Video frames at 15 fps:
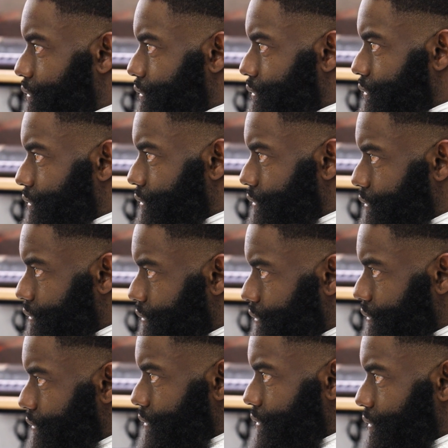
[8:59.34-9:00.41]
a larger
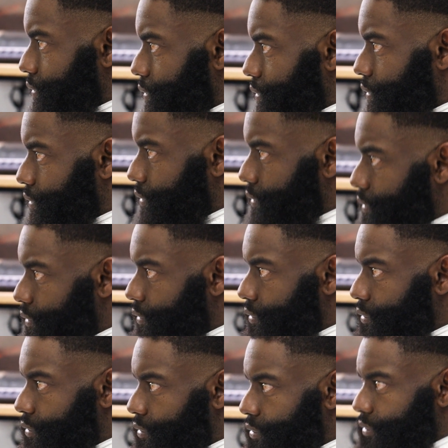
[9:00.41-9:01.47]
guard to see
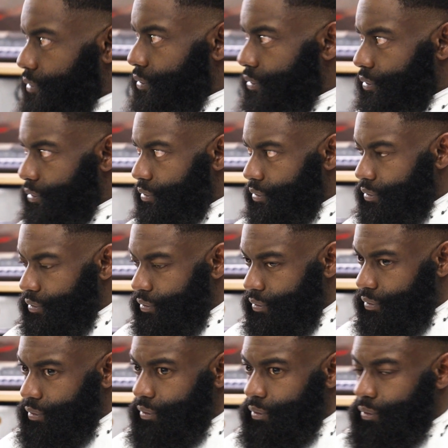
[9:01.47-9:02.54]
exactly which way
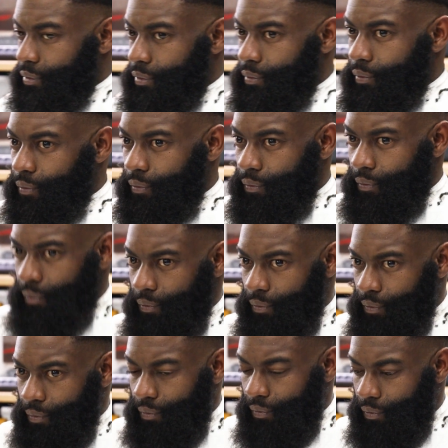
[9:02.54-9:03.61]
their hair
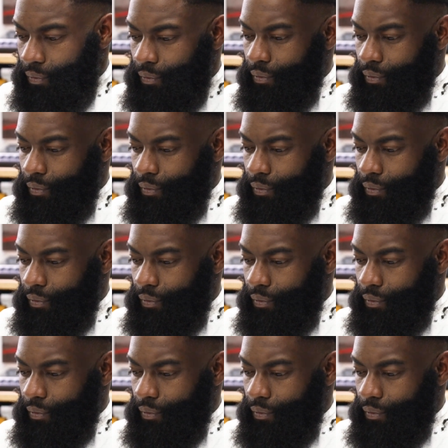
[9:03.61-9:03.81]
flows.